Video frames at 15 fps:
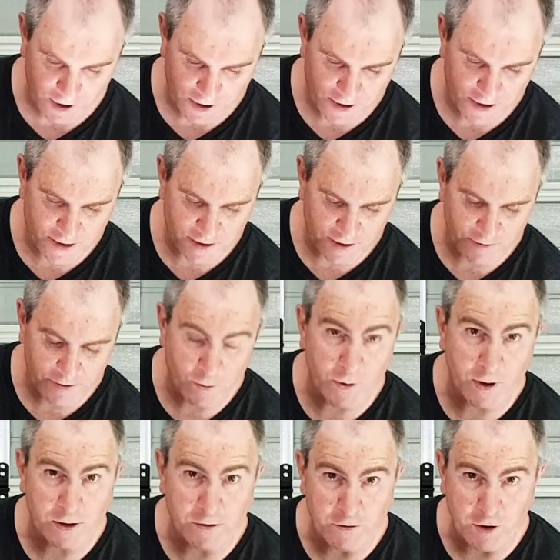Just live the
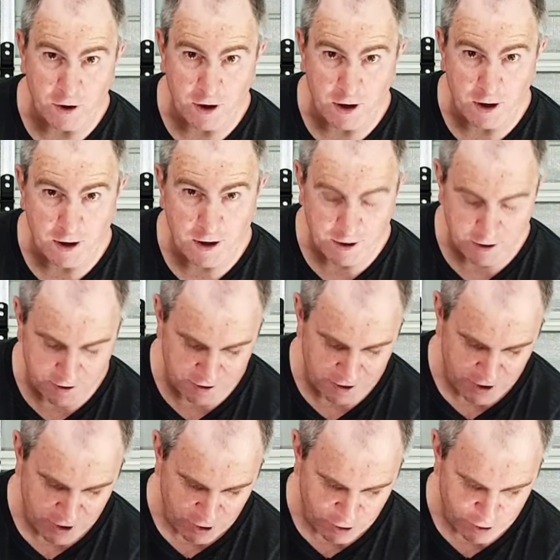one you've got.
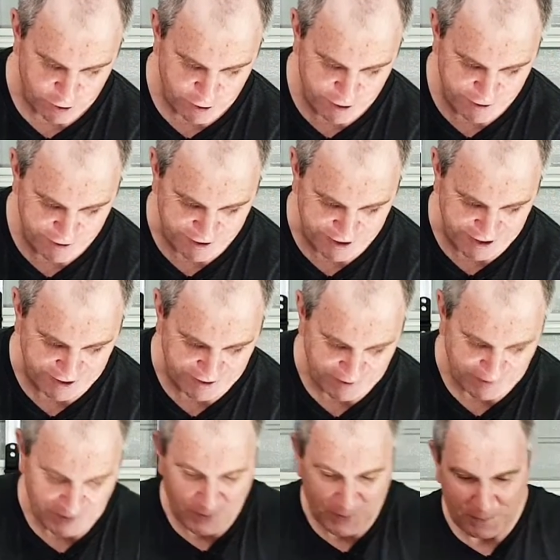All right,
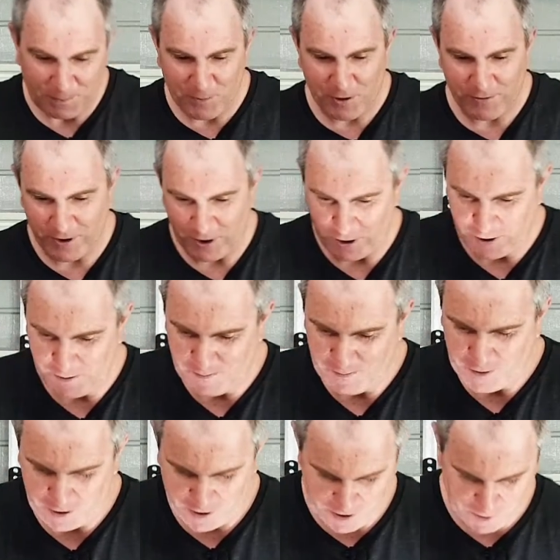moving
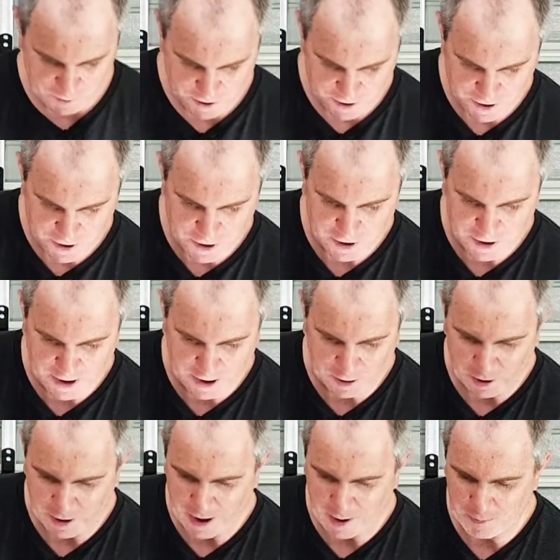on. I just wanted to turn that
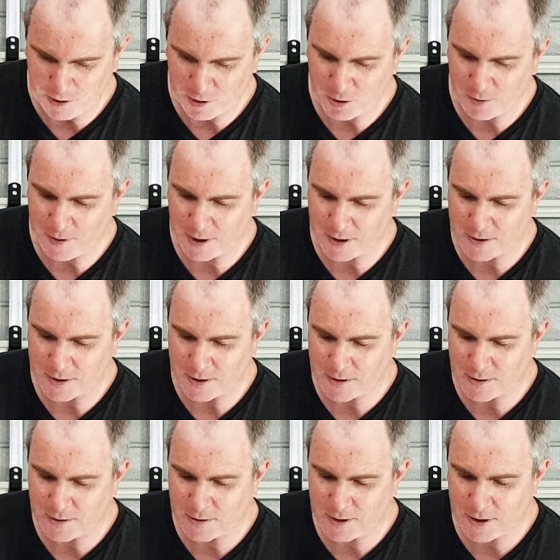light up a little bit because I
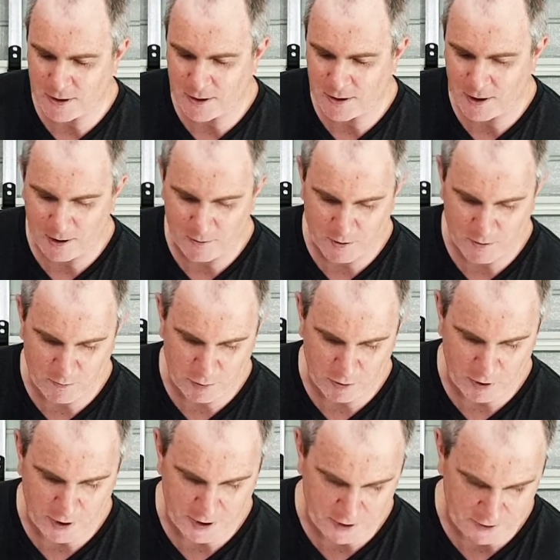didn't think it was
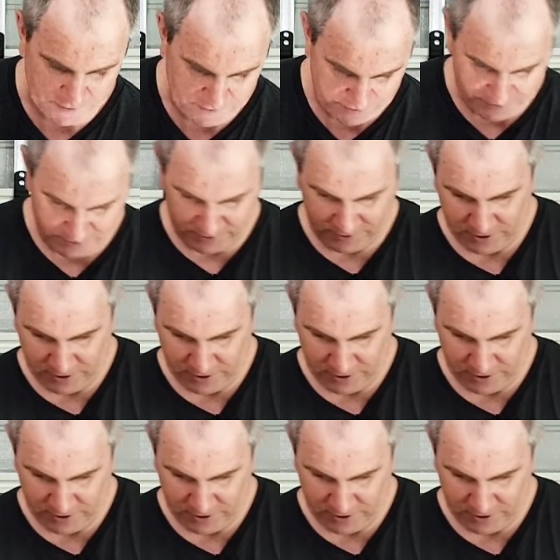bright enough.